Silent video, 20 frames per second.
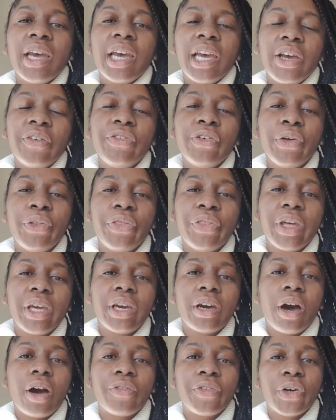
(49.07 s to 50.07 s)
If you
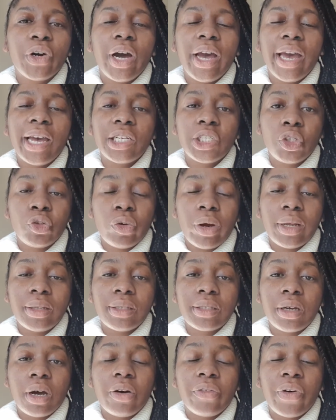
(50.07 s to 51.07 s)
think of your hair
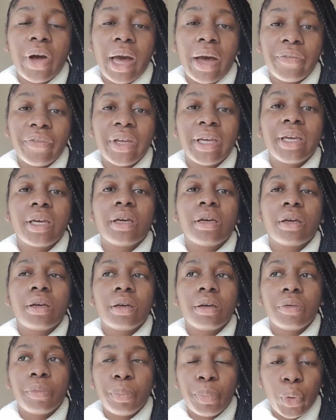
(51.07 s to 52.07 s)
strands of having
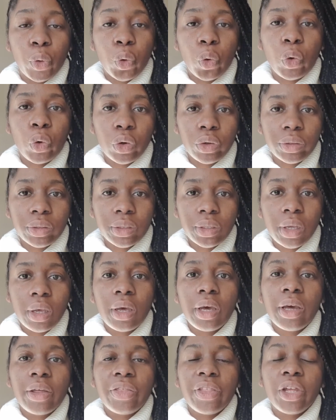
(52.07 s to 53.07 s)
pores,
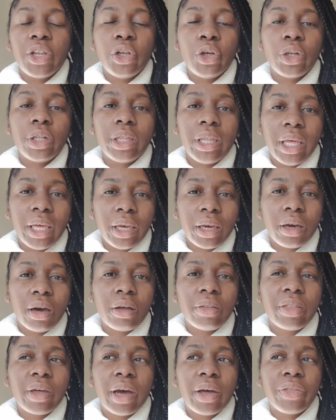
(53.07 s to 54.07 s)
then you think
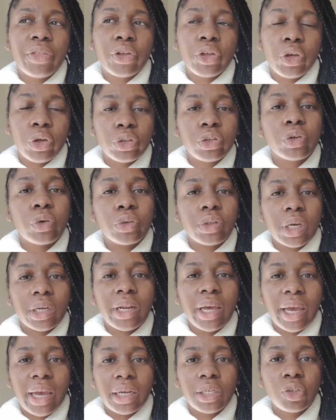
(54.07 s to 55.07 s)
that the cuticles on a
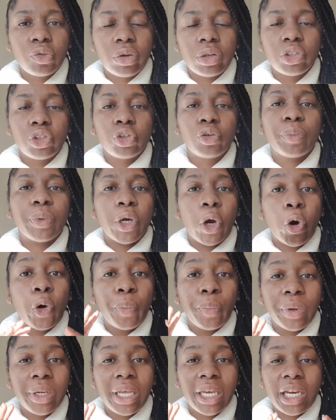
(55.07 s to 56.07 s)
hair strand should be
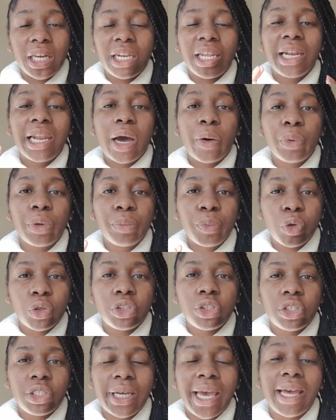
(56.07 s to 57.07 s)
opening and allowing
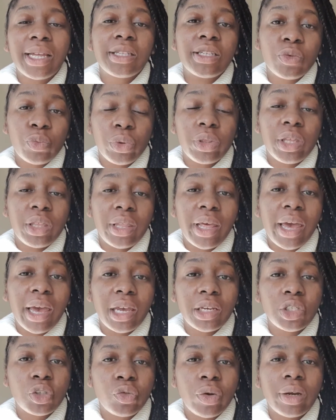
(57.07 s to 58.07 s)
moisture to enter within the hair
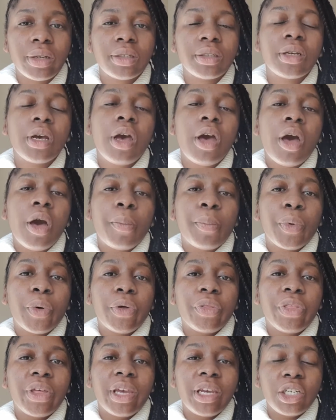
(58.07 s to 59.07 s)
strand.
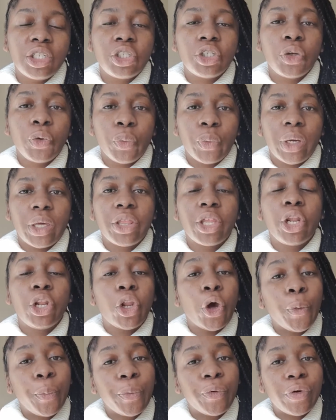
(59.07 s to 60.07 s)
But the issue with
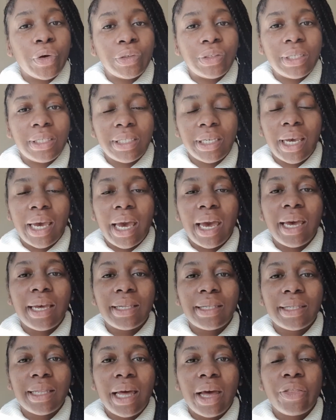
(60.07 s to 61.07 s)
low porosity hair
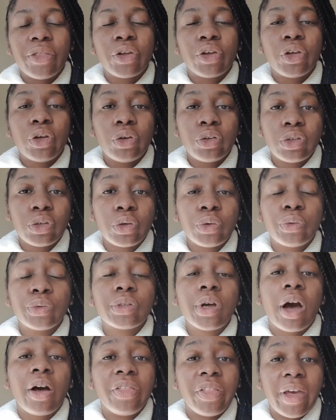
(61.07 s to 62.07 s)
is that the cuticles
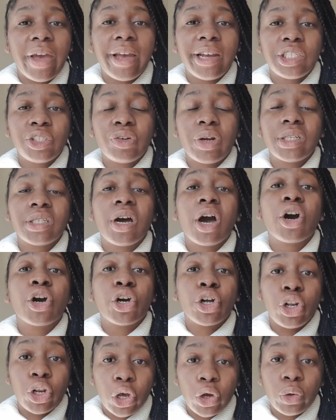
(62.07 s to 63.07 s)
on the hair strand are
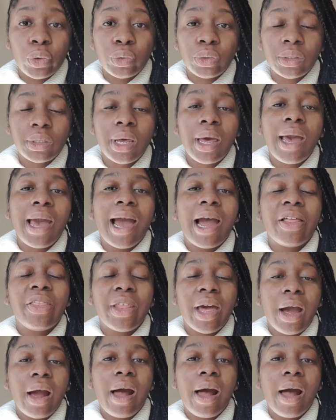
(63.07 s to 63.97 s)
closed, and that